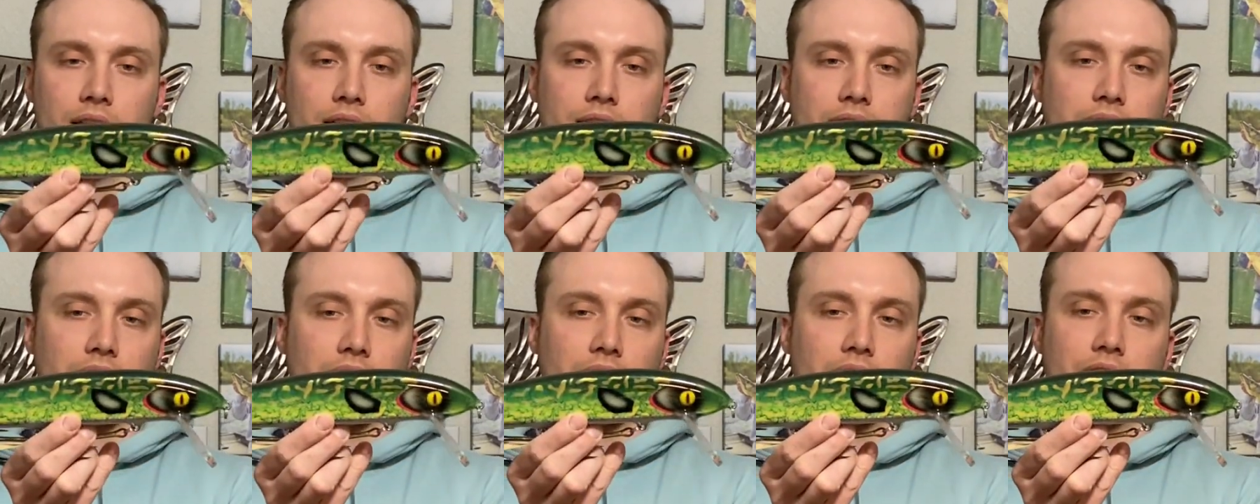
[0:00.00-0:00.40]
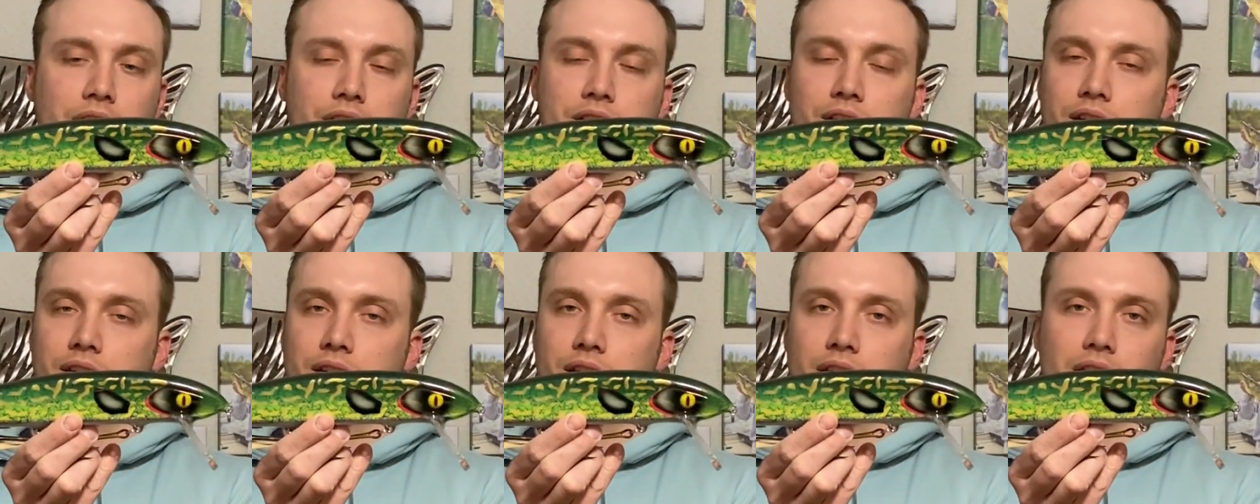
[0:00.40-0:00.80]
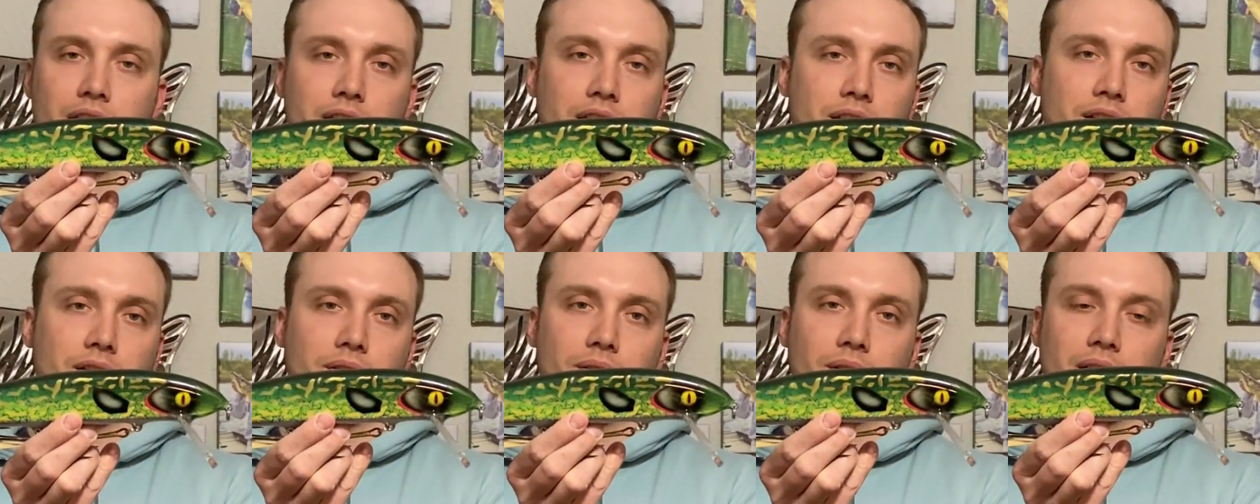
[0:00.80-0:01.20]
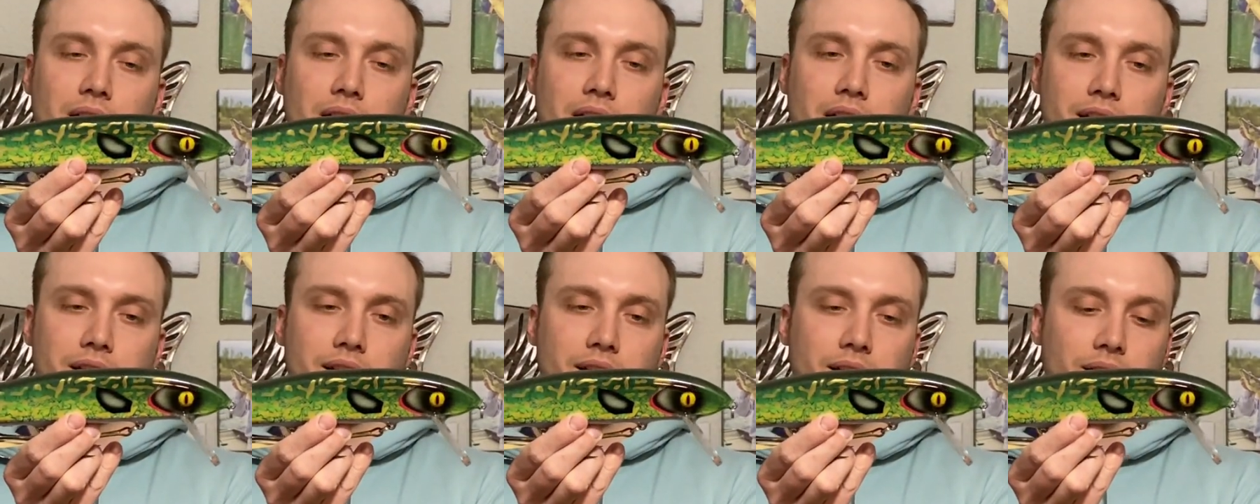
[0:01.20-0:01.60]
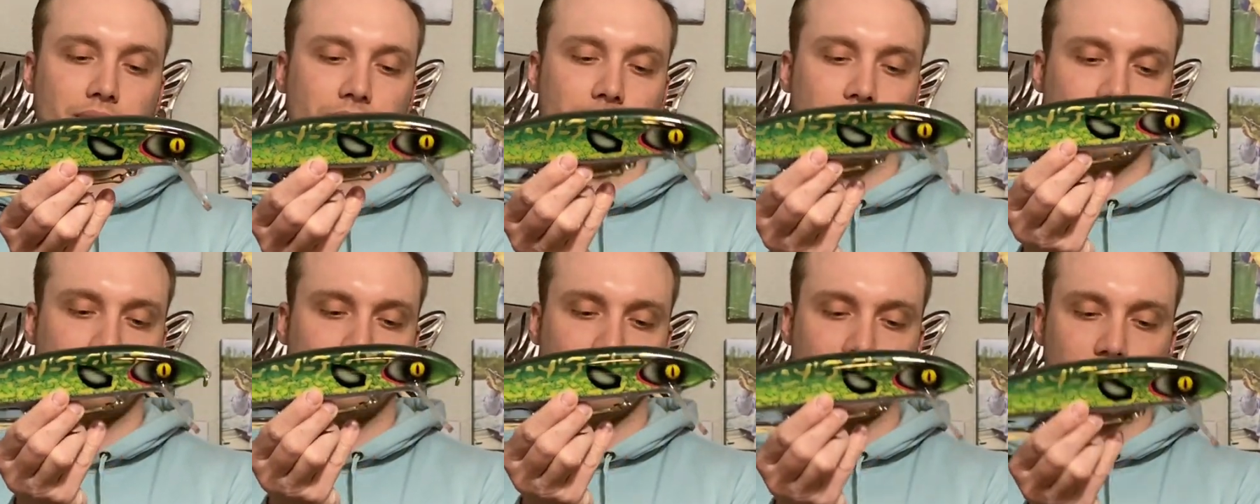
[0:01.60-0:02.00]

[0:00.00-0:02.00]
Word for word: 10 inch is going to do awesome.